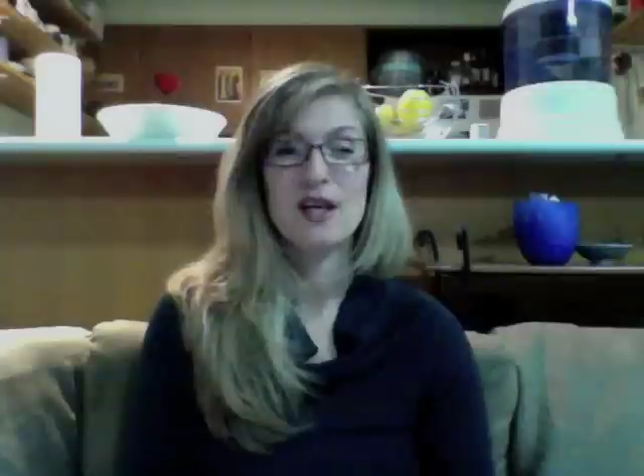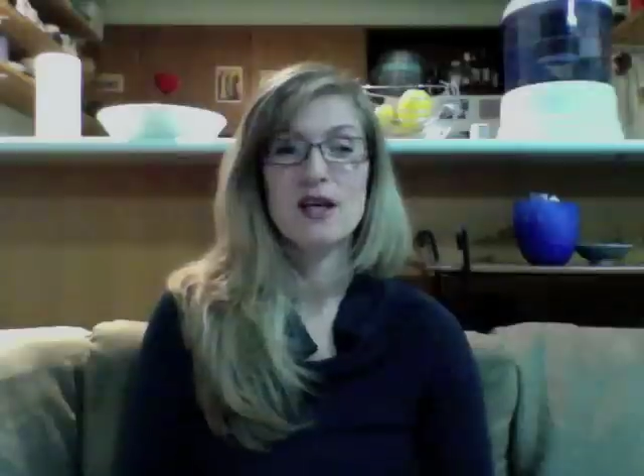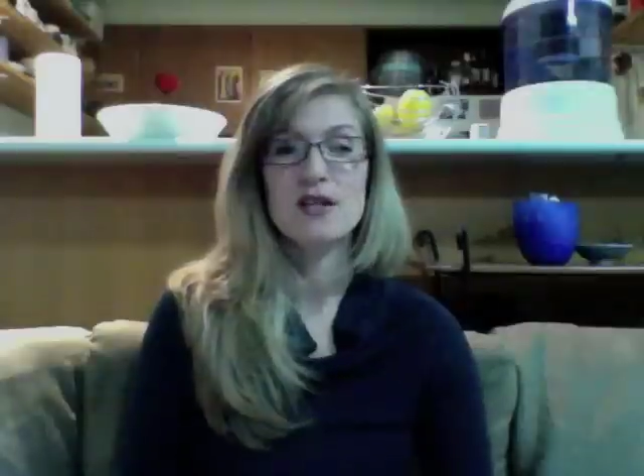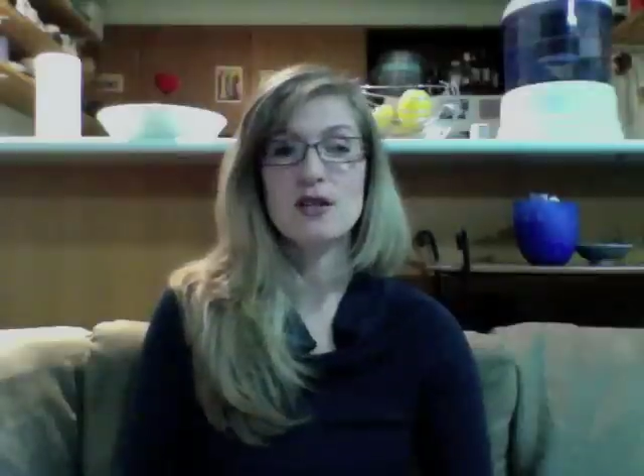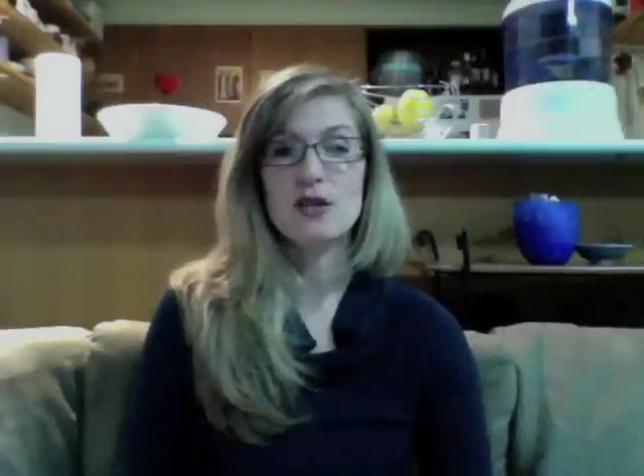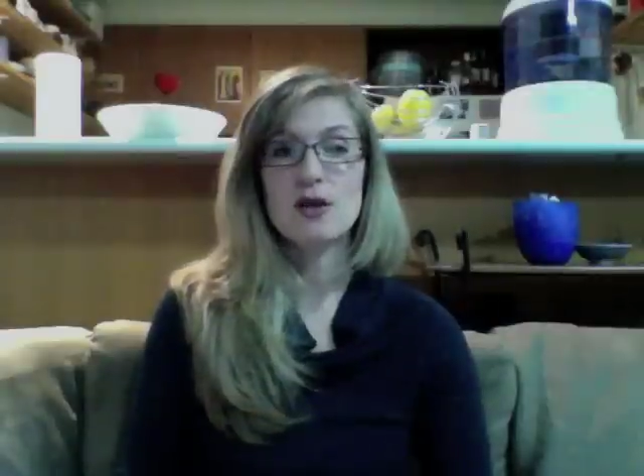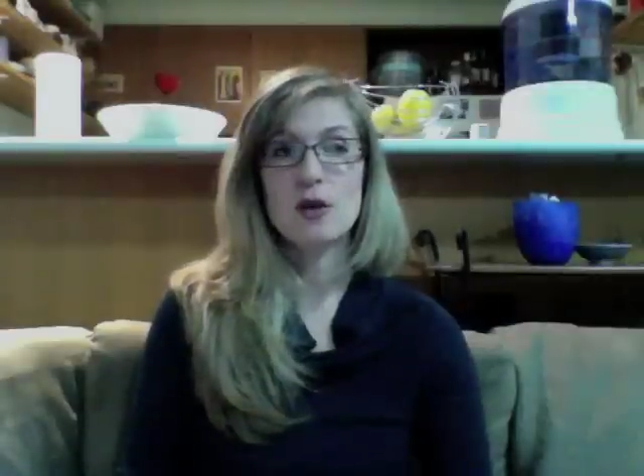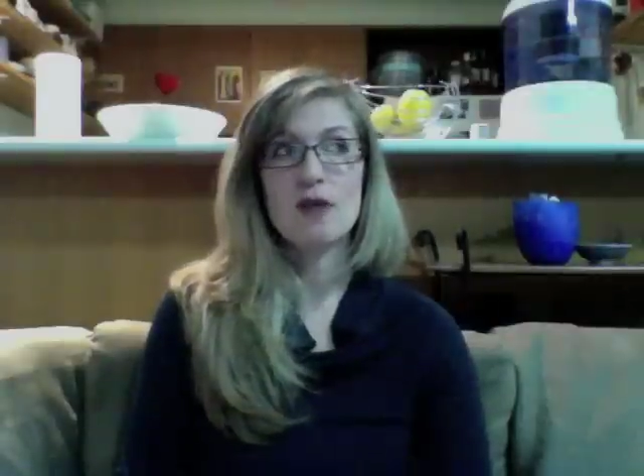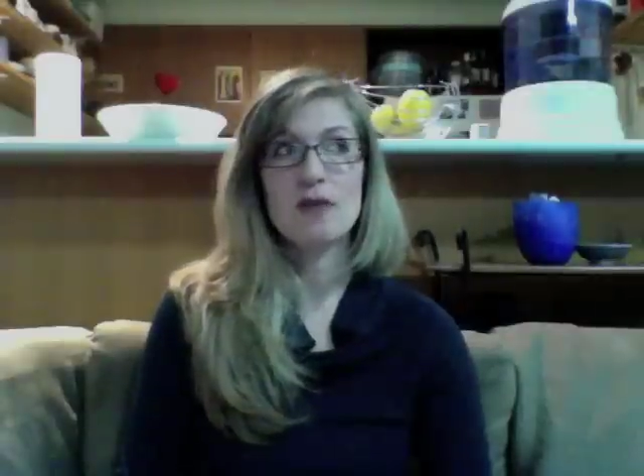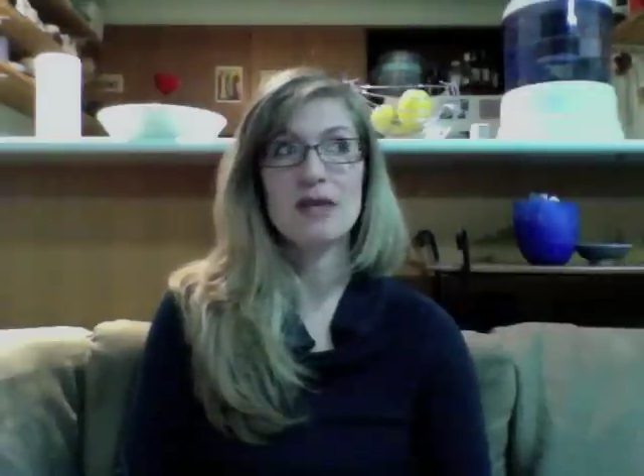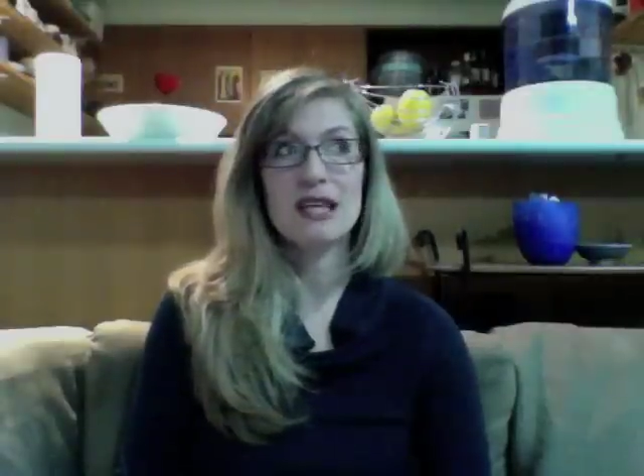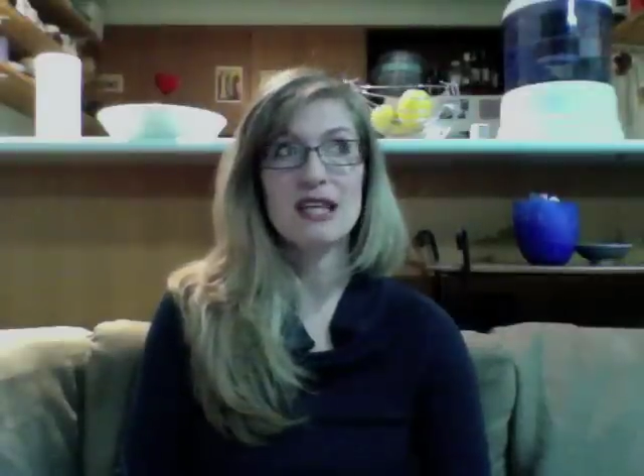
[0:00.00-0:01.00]
So, I've
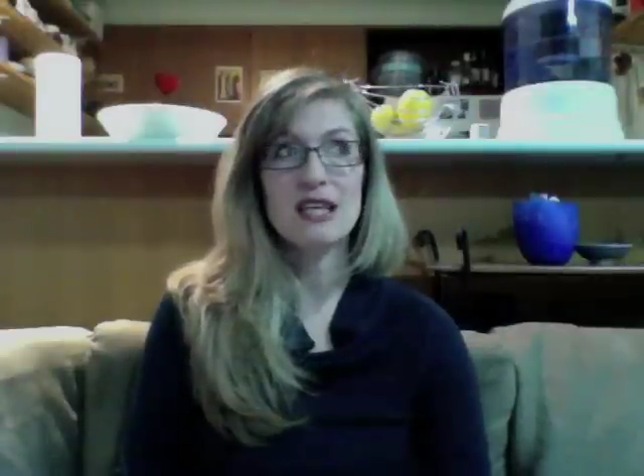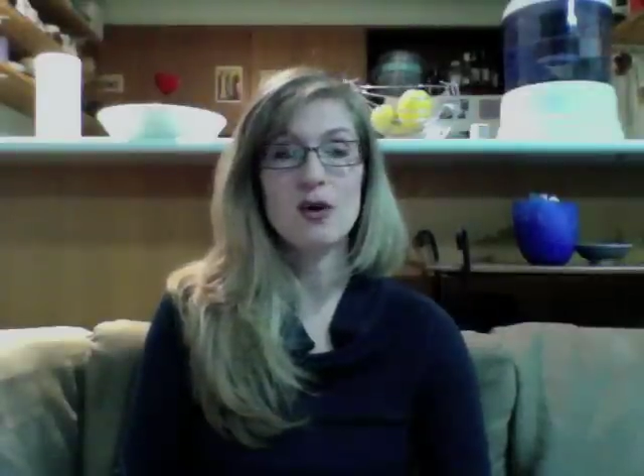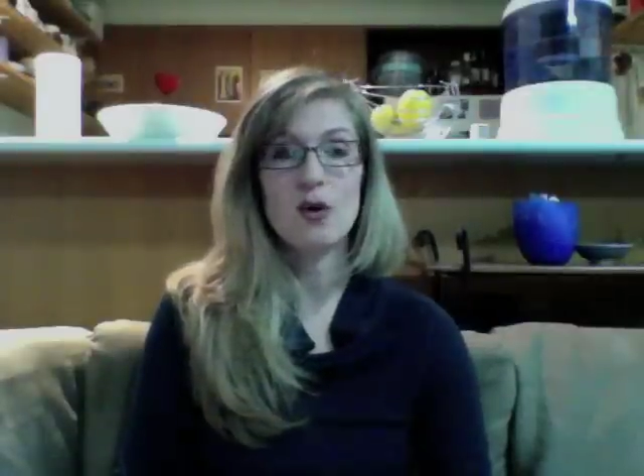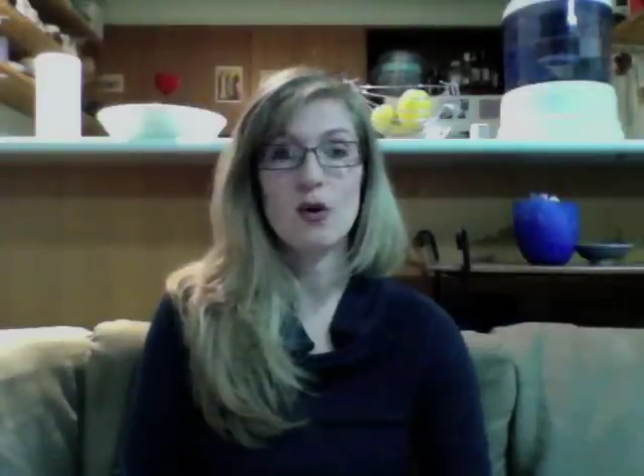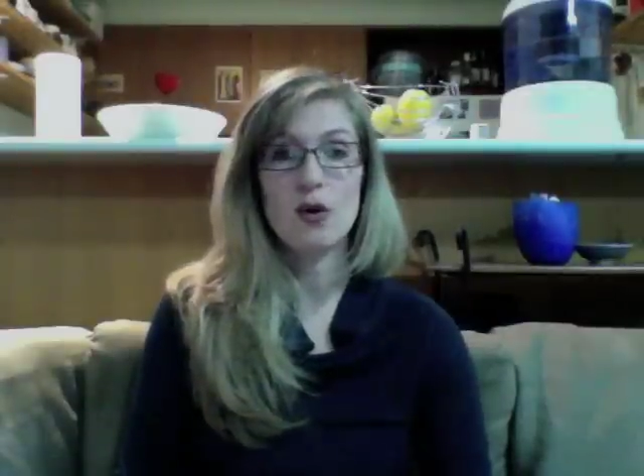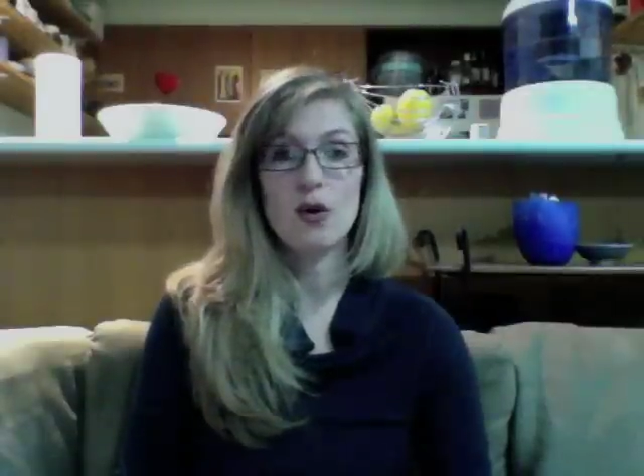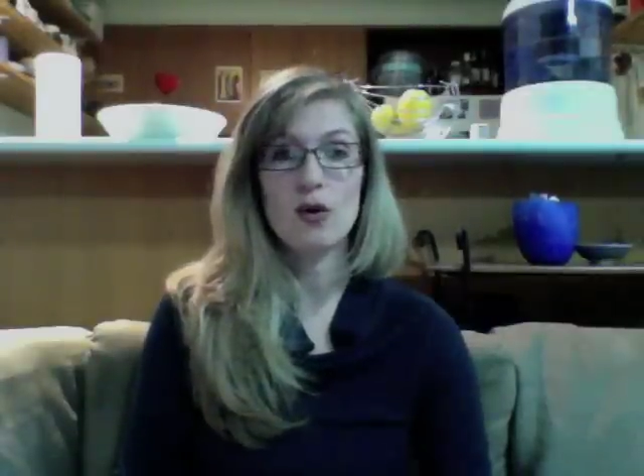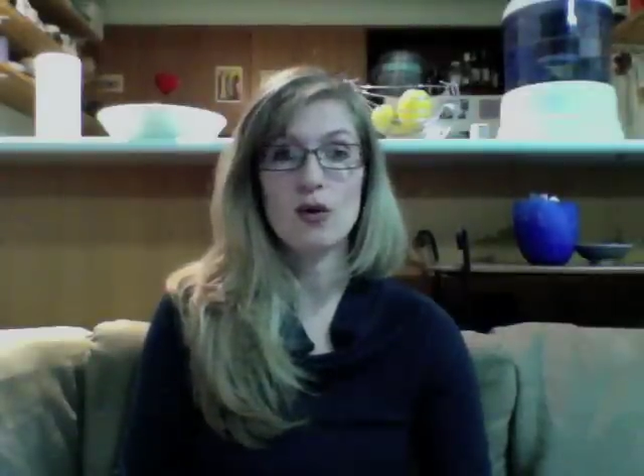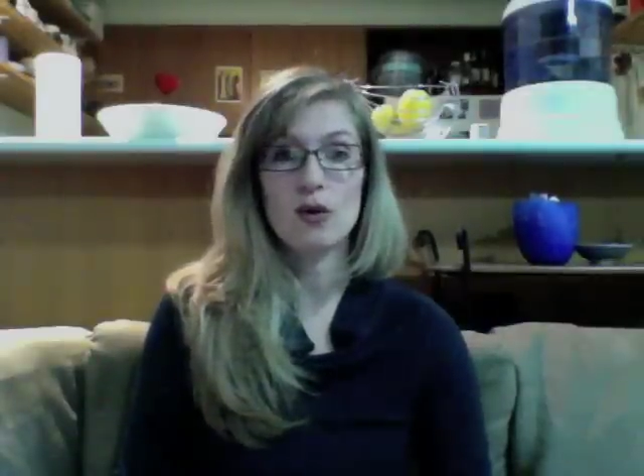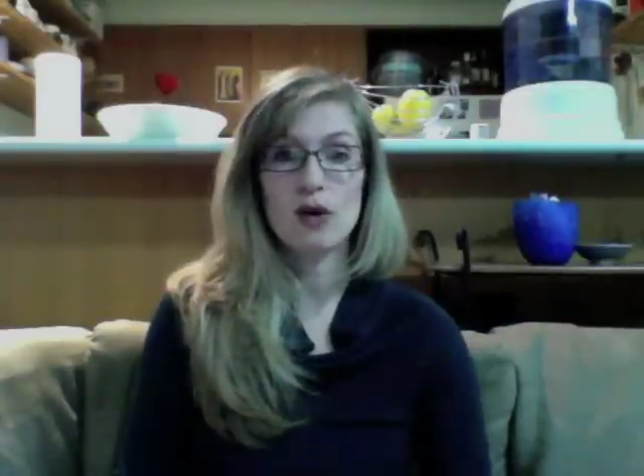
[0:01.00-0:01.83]
been eating all